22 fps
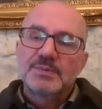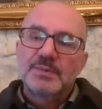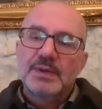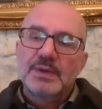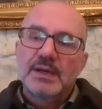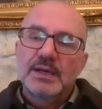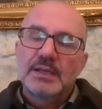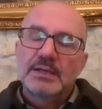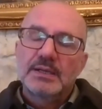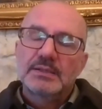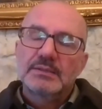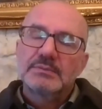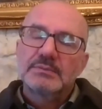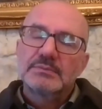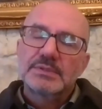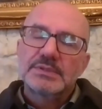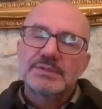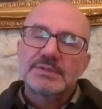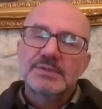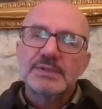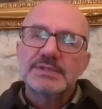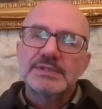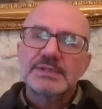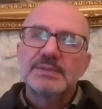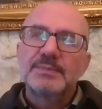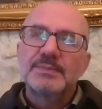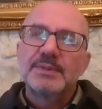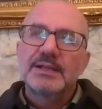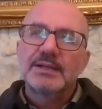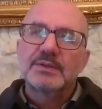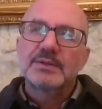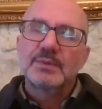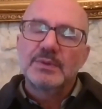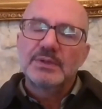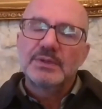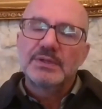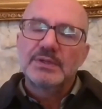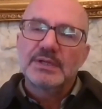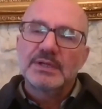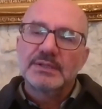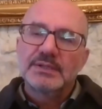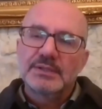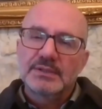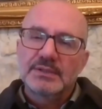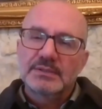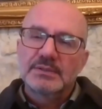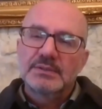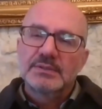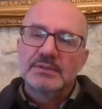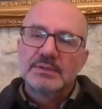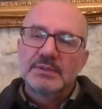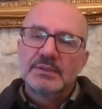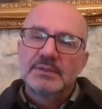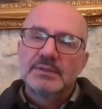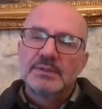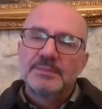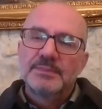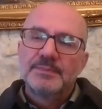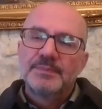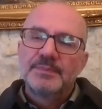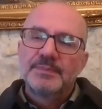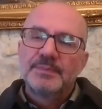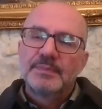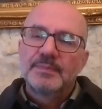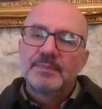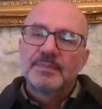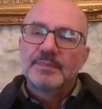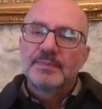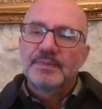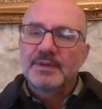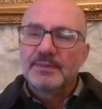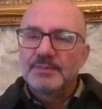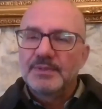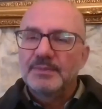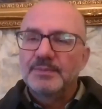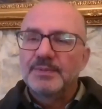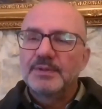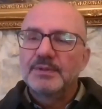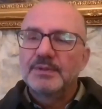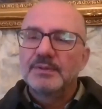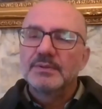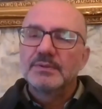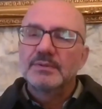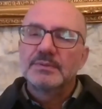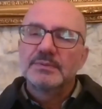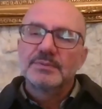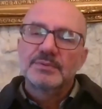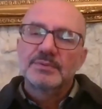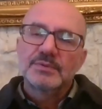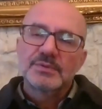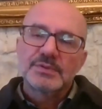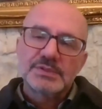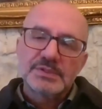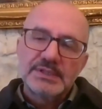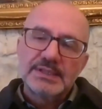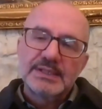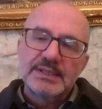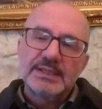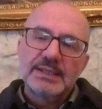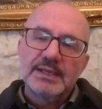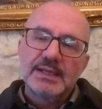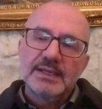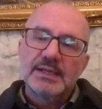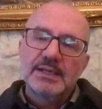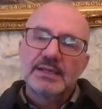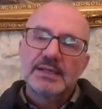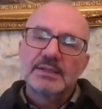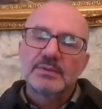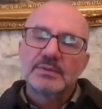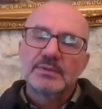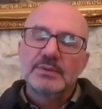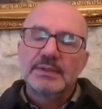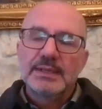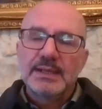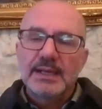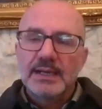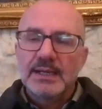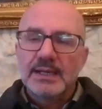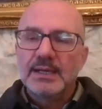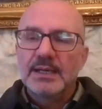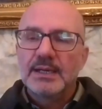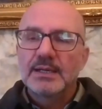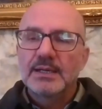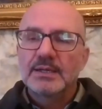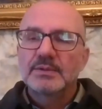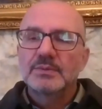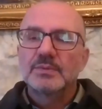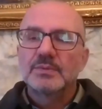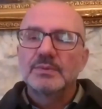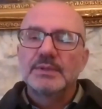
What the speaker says: we are so similar to each other, from Lebanon to Syria to Iraq to